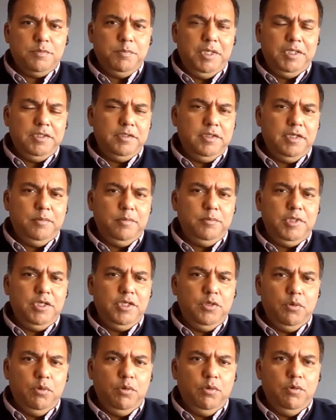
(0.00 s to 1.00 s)
By the time they
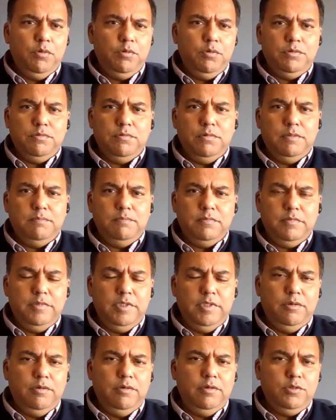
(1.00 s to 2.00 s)
grow to a,
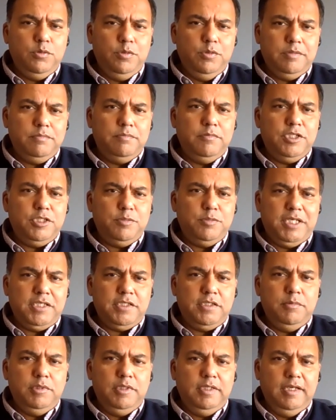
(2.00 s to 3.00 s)
you know to a
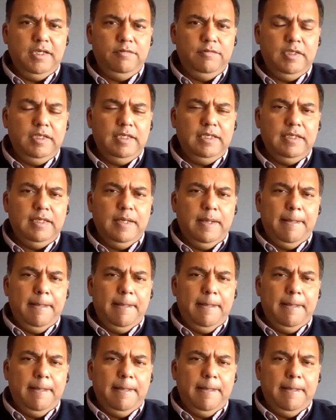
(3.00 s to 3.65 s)
respectable level,